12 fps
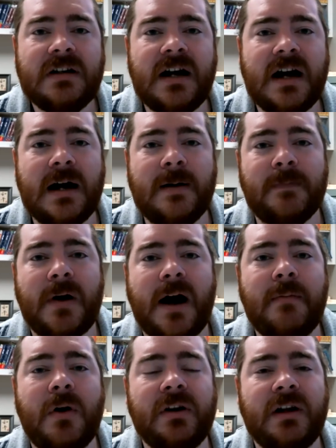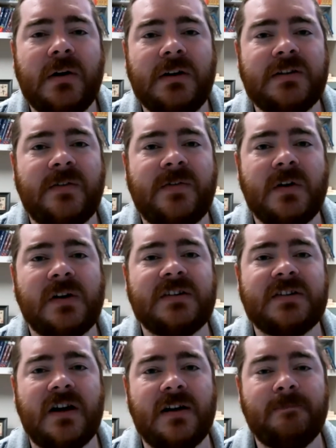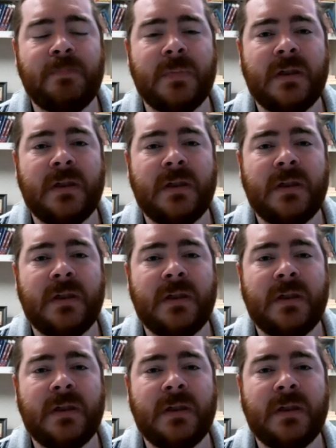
I'm only going to focus on